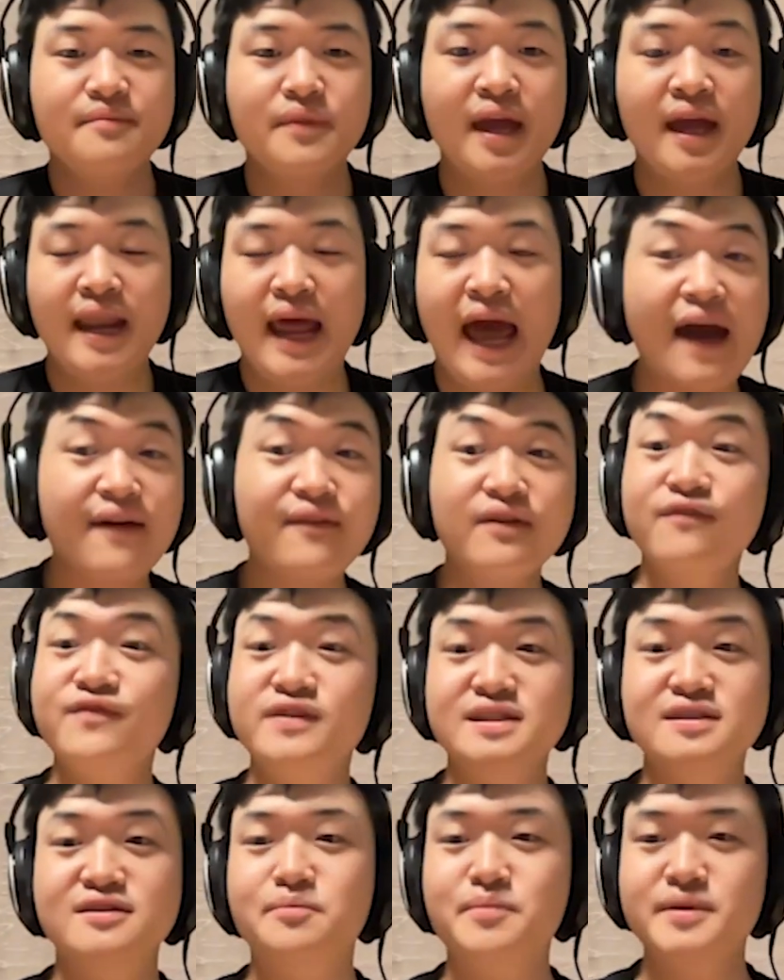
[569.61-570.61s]
And having
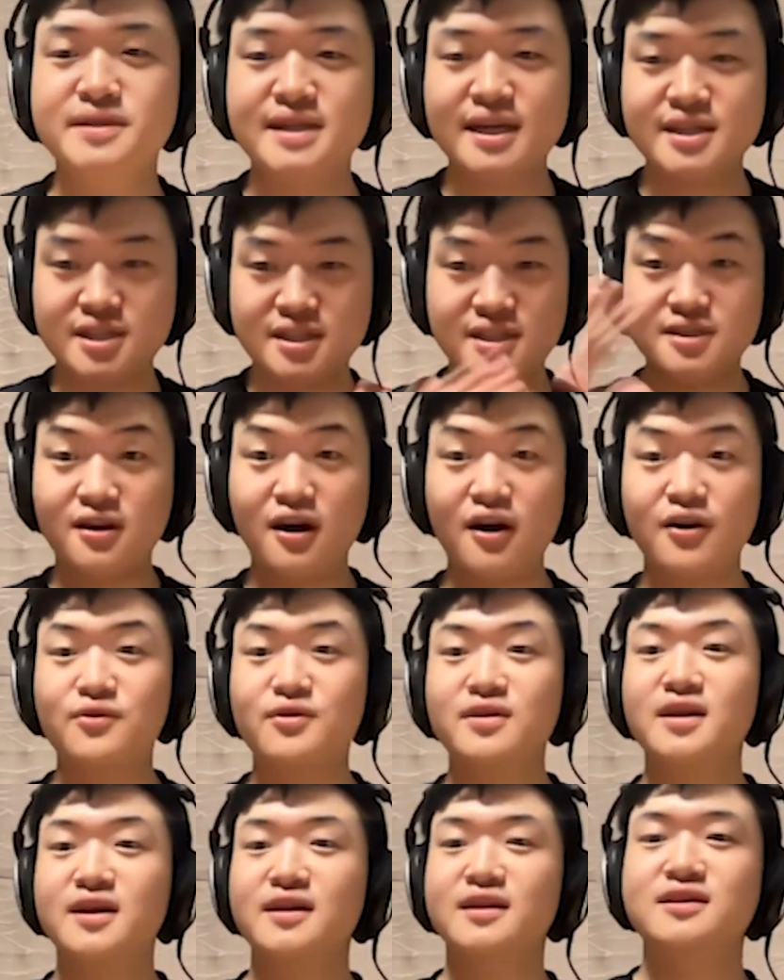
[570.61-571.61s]
physical possession is all you
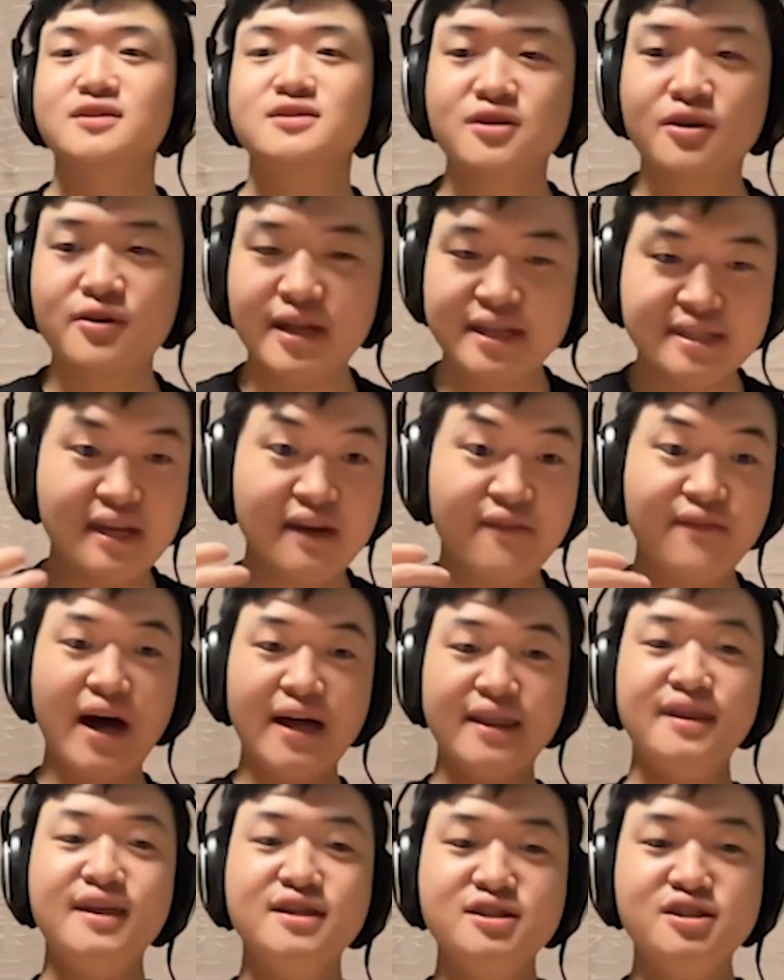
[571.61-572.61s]
need. And so let's say I've
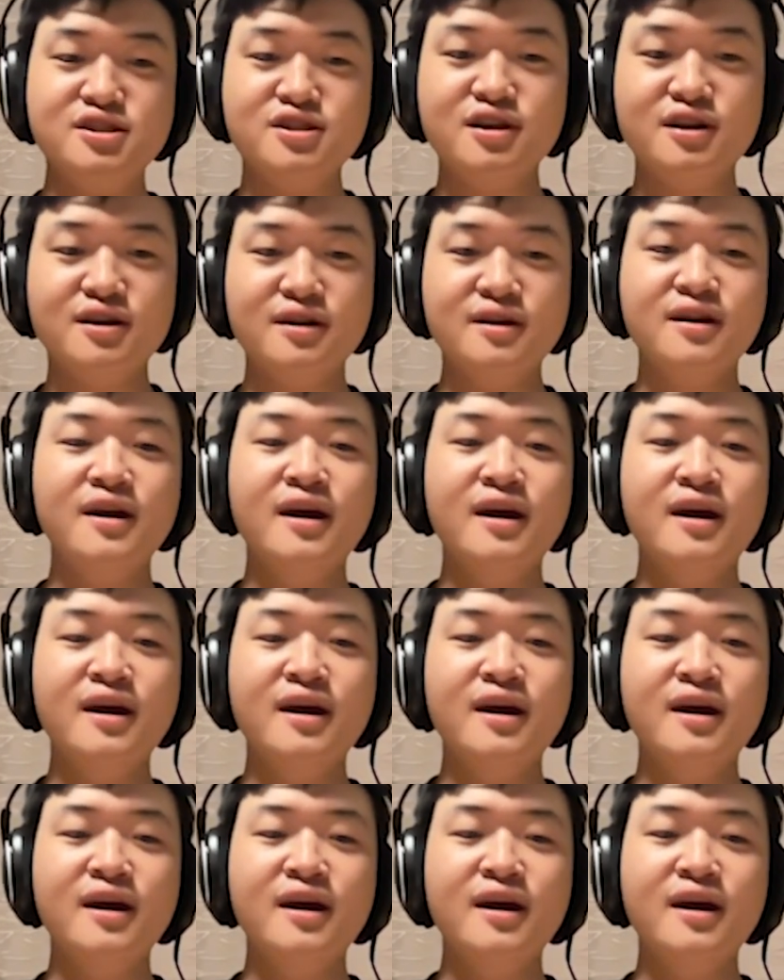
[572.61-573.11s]
got this shirt,